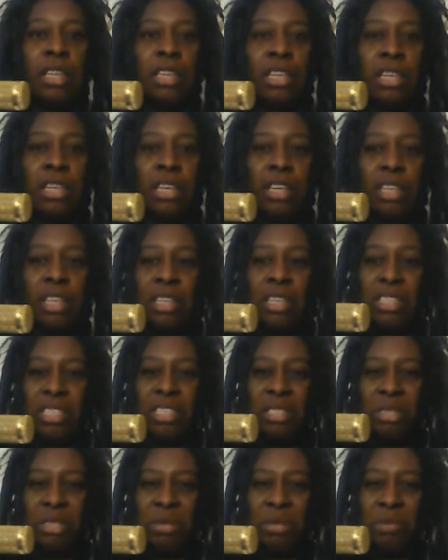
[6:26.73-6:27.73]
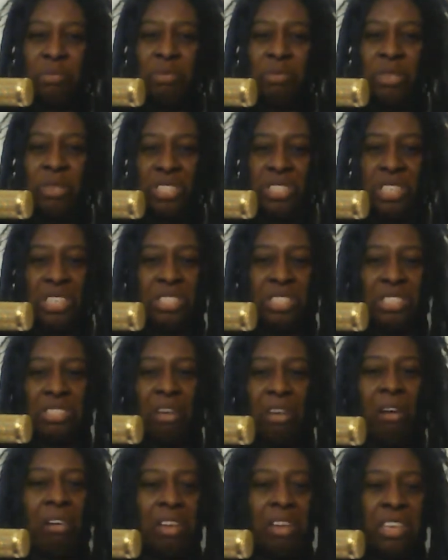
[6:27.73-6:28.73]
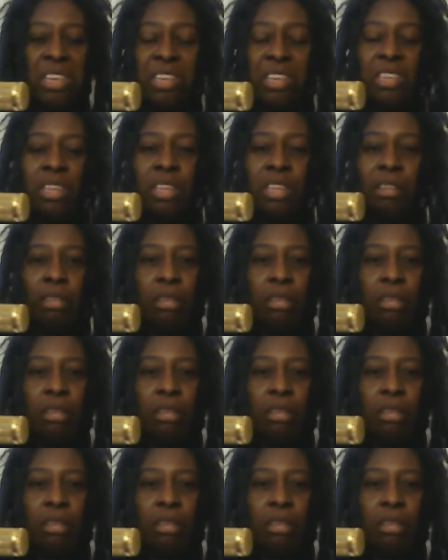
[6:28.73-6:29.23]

smushy, soggy.